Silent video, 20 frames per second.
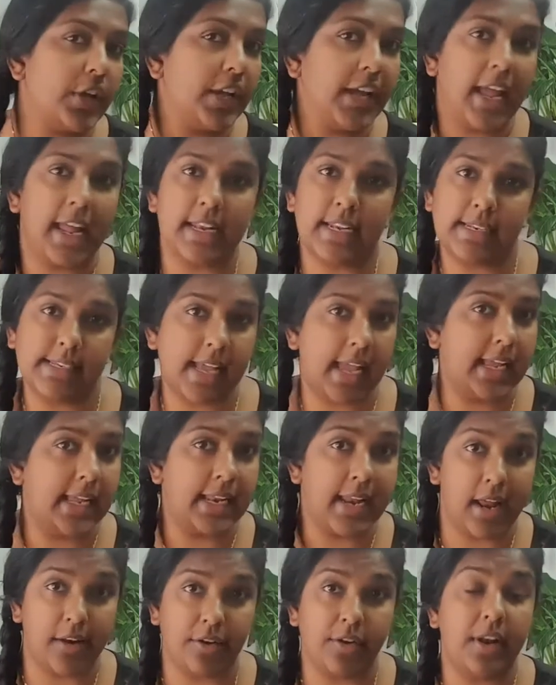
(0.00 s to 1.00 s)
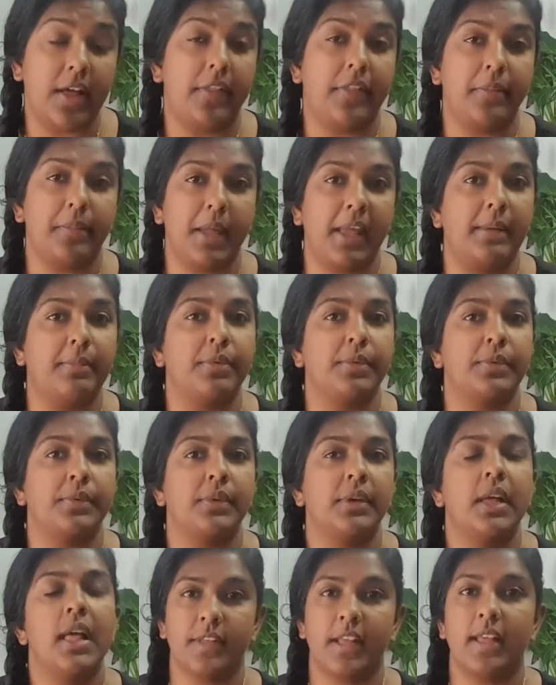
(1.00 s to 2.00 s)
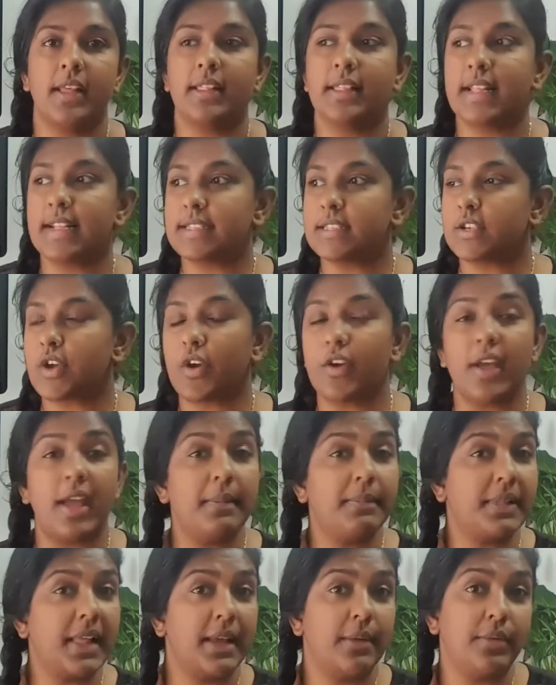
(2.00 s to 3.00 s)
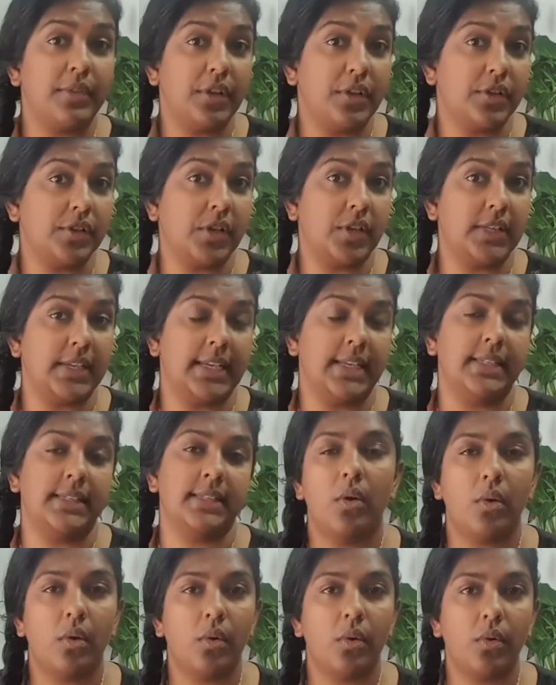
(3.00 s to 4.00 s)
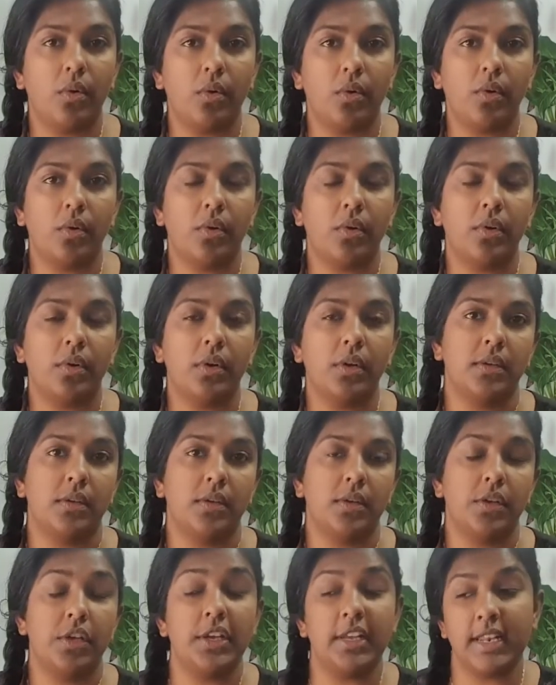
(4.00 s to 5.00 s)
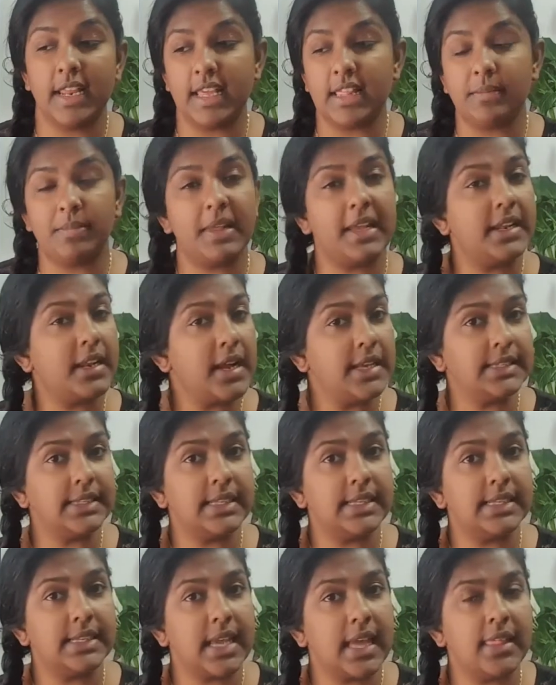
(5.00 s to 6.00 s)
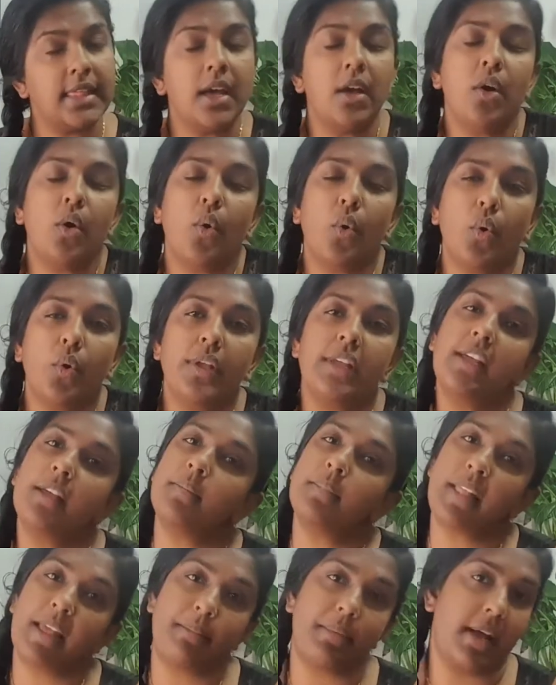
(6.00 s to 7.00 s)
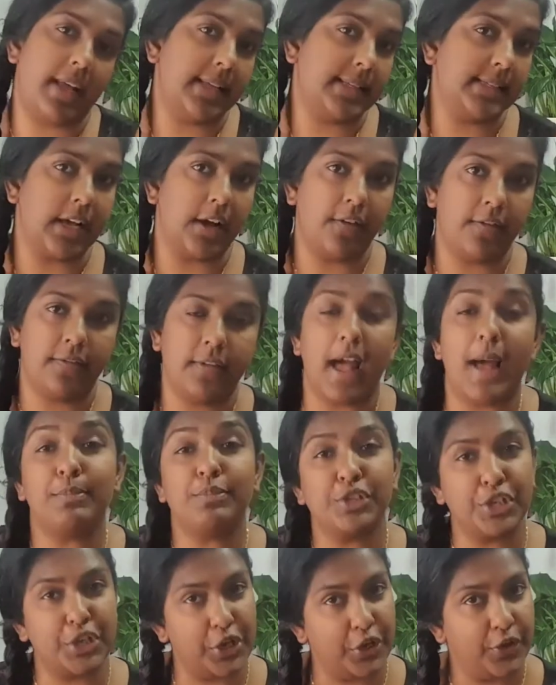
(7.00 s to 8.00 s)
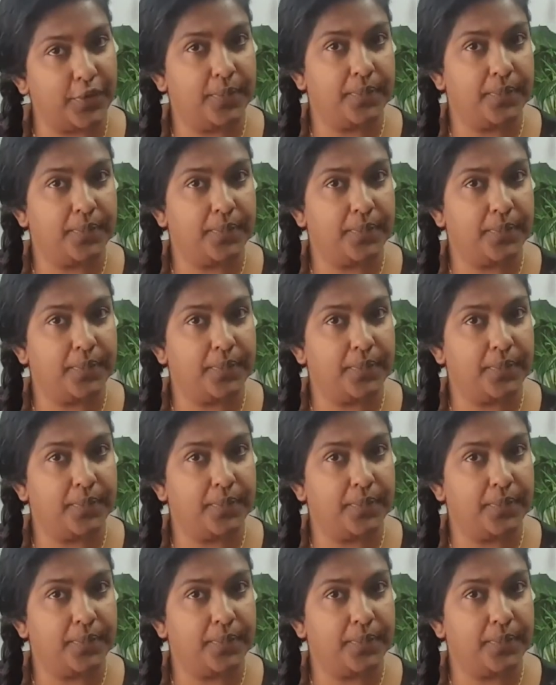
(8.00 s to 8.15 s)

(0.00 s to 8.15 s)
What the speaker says: okay to take it out on other people. Let's go and play with your dollies." Or you can either play nicely together or you can play by yourself. Up to you.